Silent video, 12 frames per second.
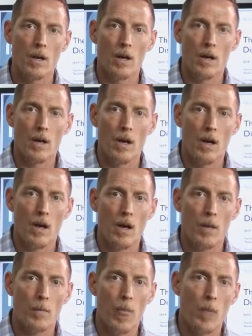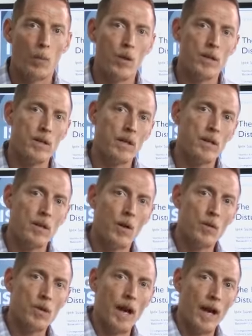Um, we send those
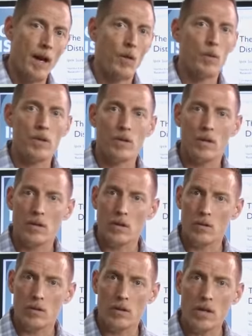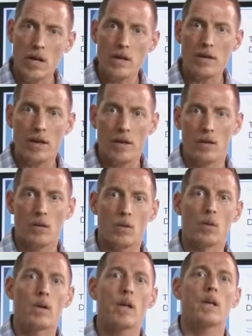out. We send those
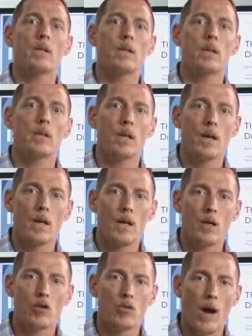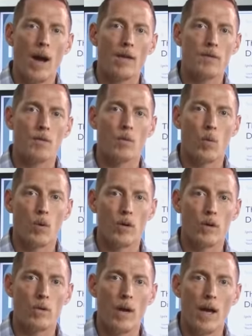detail-oriented drafts for
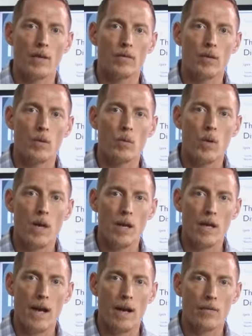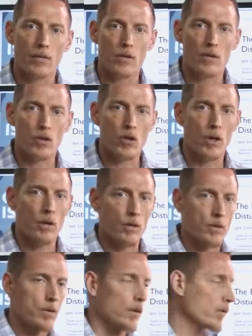you every week after the show.
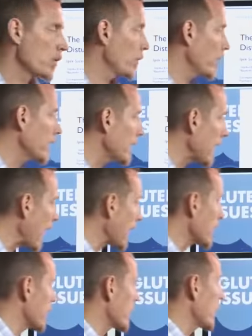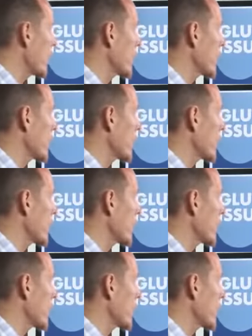So if you want to get access to all this